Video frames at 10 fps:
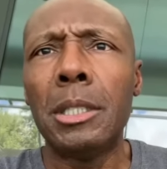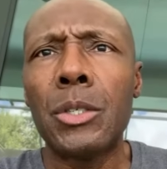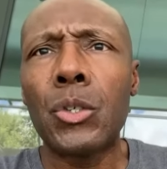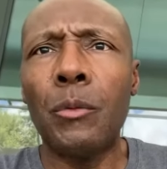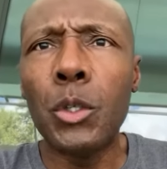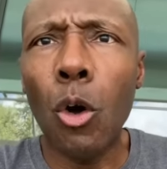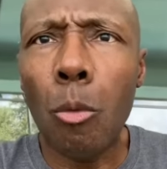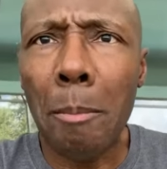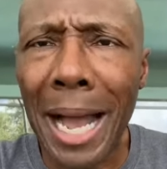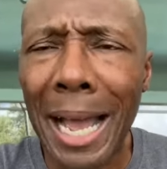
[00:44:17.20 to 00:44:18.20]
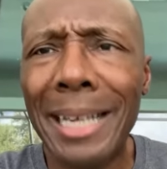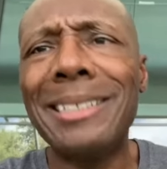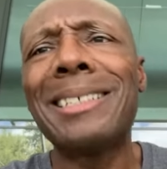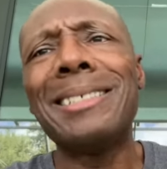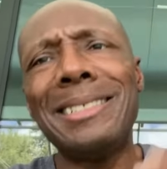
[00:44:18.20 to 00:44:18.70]
So if you don't mind,
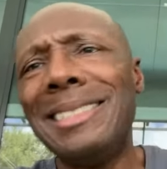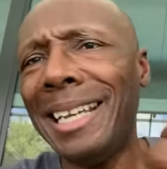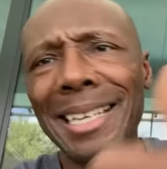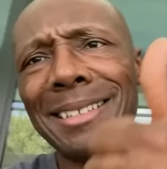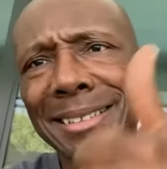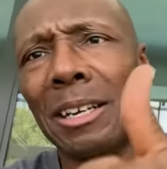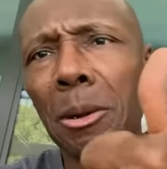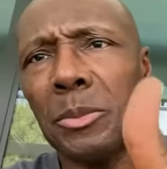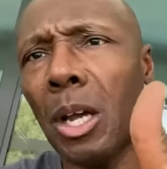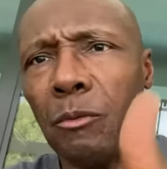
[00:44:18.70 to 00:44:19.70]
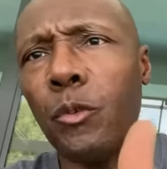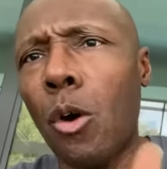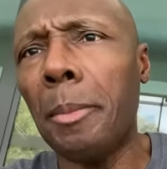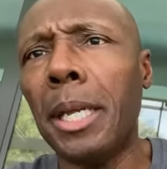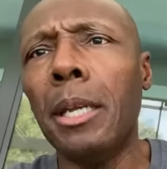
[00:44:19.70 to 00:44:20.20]
can hit the thumbs up
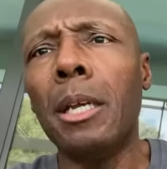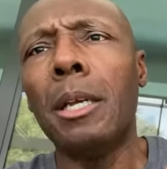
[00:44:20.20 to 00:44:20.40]
for me